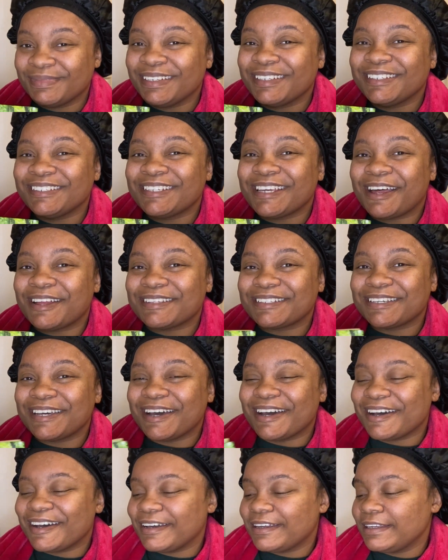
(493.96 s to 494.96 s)
shout out to
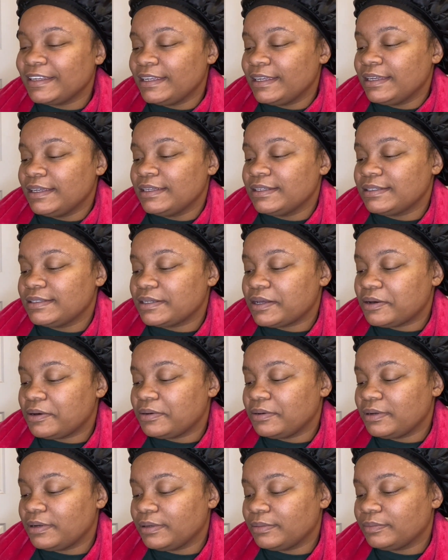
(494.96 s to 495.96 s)
God.
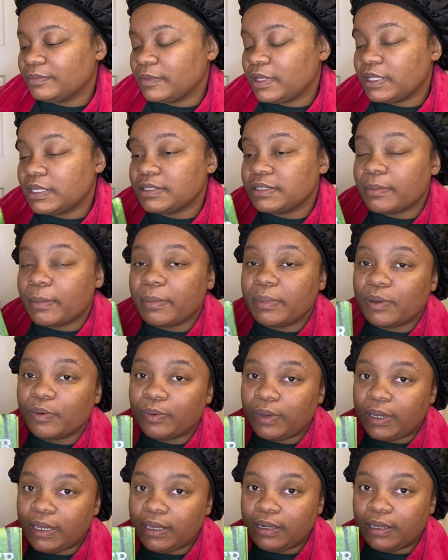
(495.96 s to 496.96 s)
So this I'm gonna be
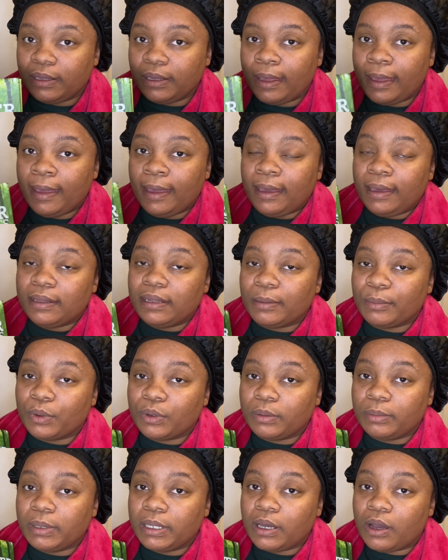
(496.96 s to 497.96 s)
reading and I'm
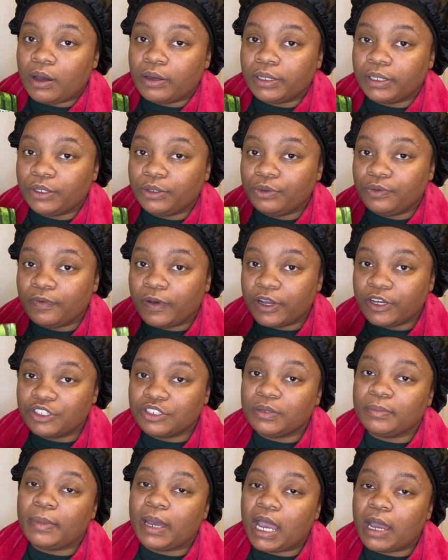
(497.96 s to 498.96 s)
gonna be on the
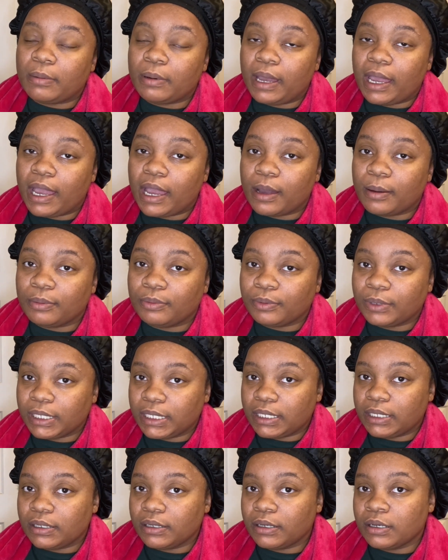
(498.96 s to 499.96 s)
YouVersion Bible app
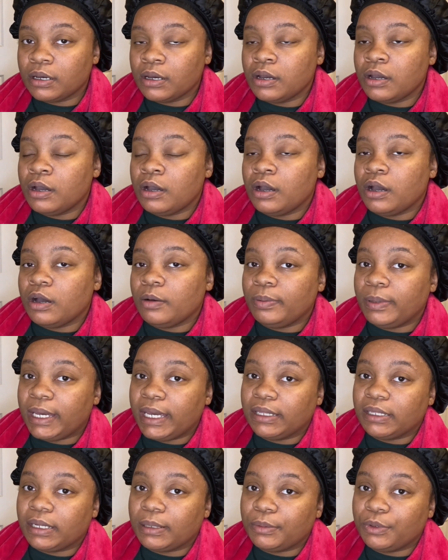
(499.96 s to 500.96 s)
reading a
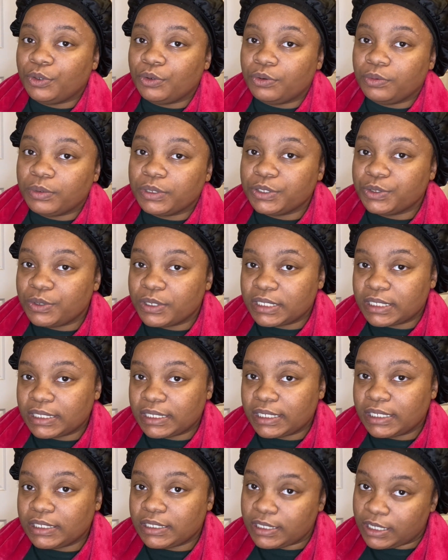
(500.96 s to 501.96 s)
plan that I'm doing with Joycelyn
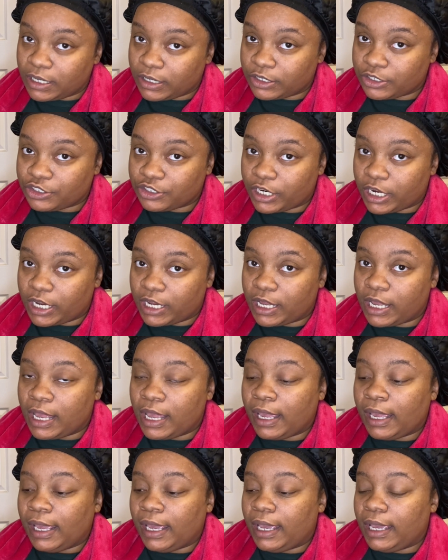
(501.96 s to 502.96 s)
and DeAndre
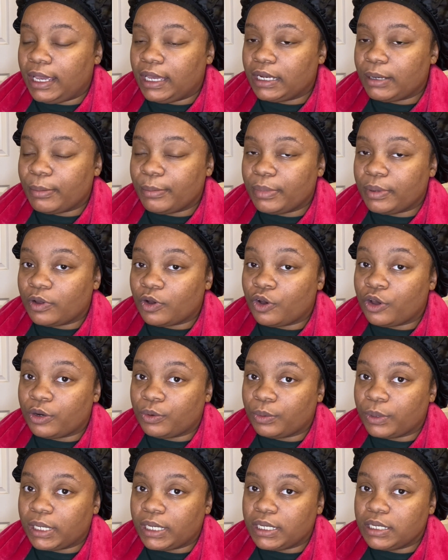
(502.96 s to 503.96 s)
and I'm gonna
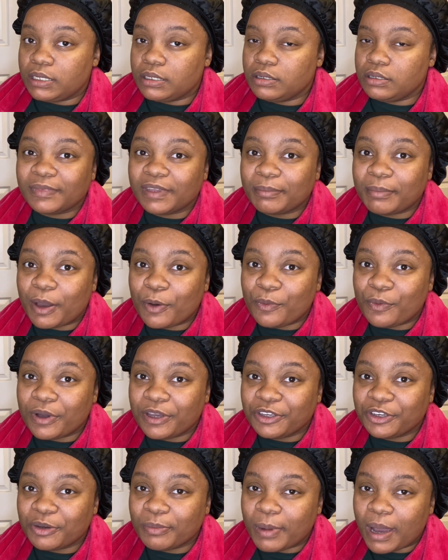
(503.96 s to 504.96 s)
read my
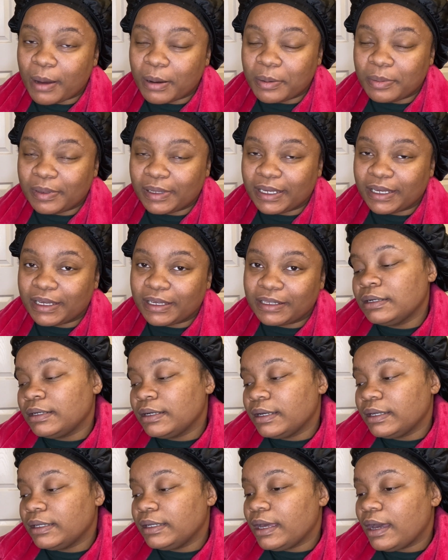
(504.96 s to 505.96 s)
one year Bible plan.
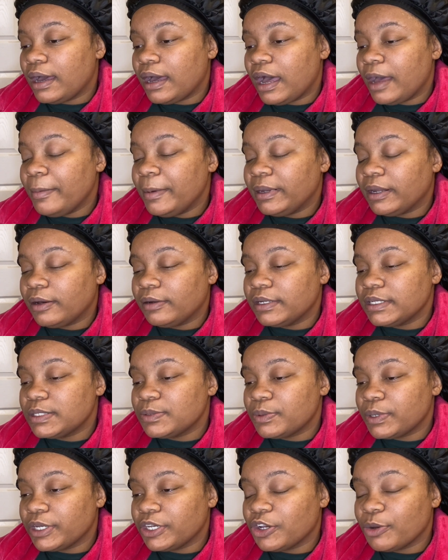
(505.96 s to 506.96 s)
Y'all, I've been on this
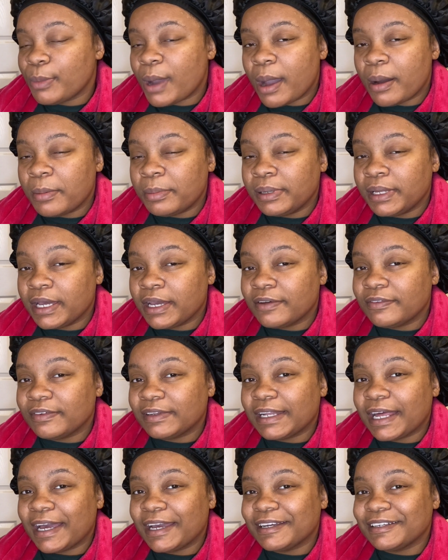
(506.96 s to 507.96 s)
one year Bible plan for
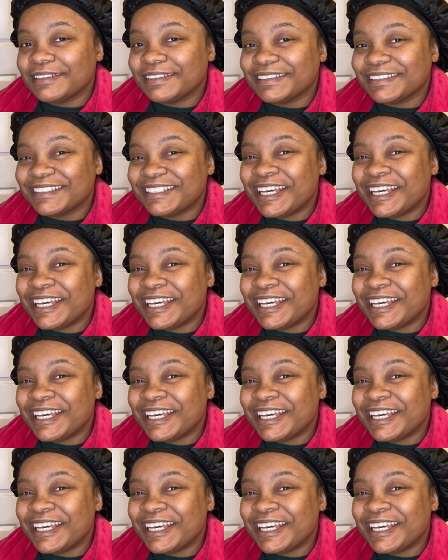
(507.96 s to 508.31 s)
like